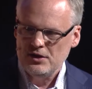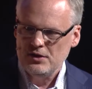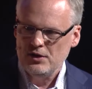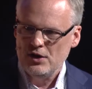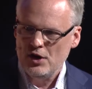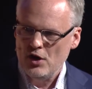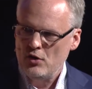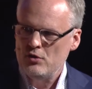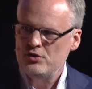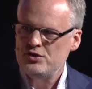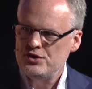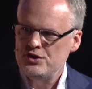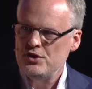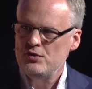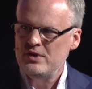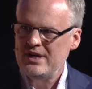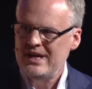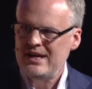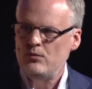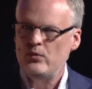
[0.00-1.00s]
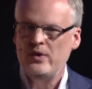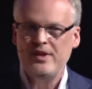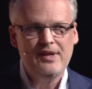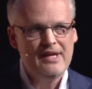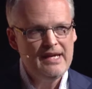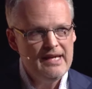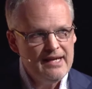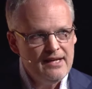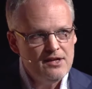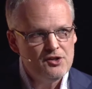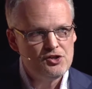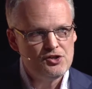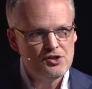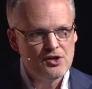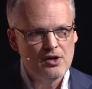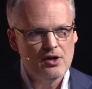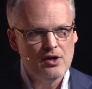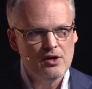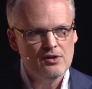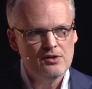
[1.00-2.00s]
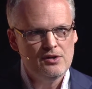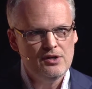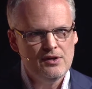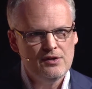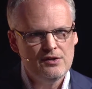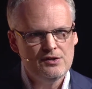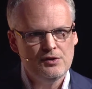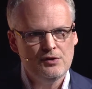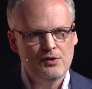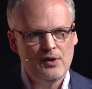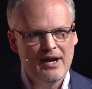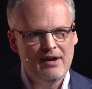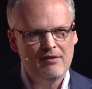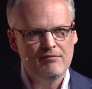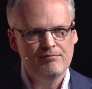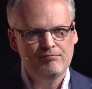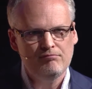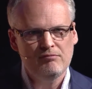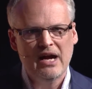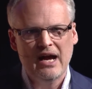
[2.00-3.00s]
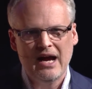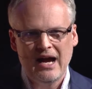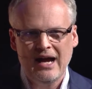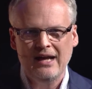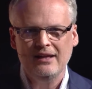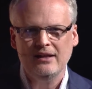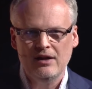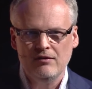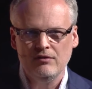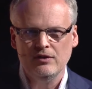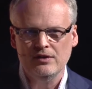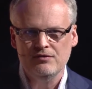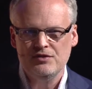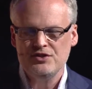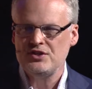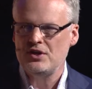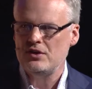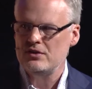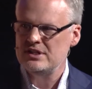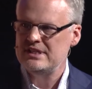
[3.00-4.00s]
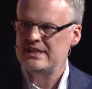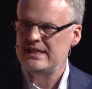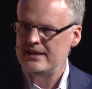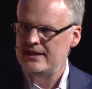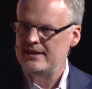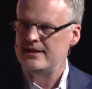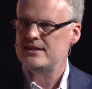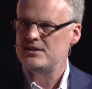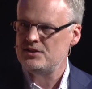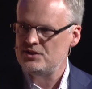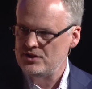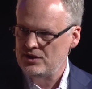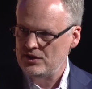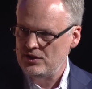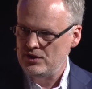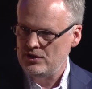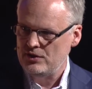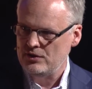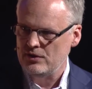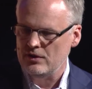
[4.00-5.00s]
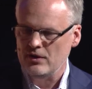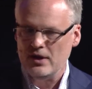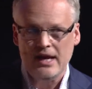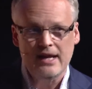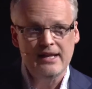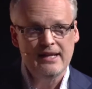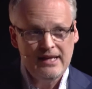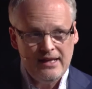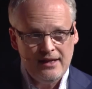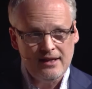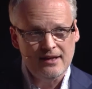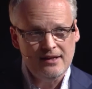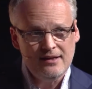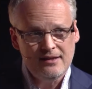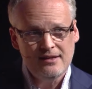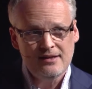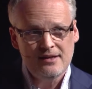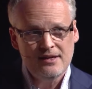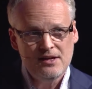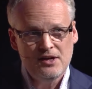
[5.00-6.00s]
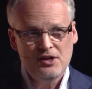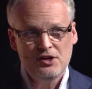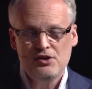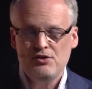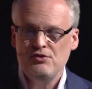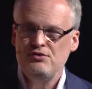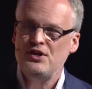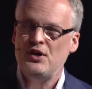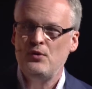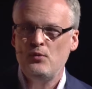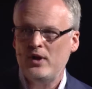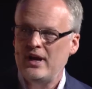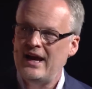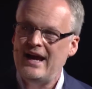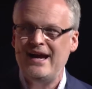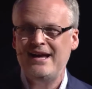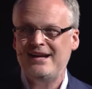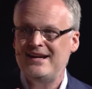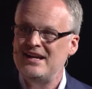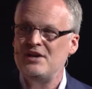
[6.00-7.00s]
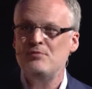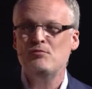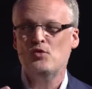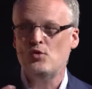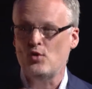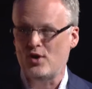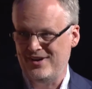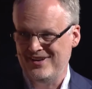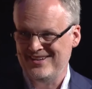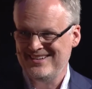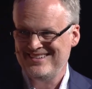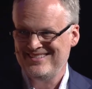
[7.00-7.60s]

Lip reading: nodes do you need within a shard to have a high level of certainty that it's secure? And then you don't want to add any more,